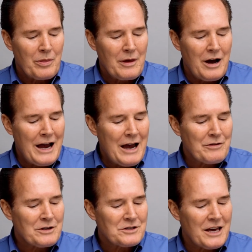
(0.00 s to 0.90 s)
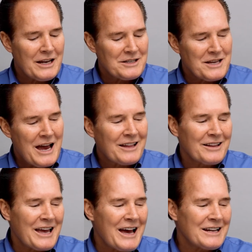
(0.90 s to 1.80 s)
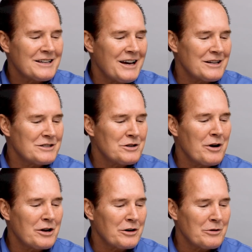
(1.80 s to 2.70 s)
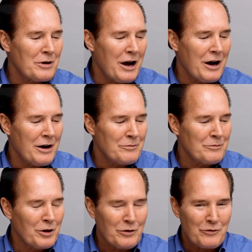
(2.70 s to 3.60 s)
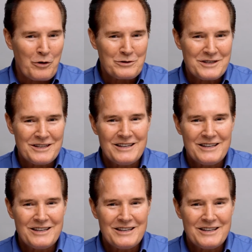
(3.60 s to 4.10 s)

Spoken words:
I have this set exactly at 200 millivolts,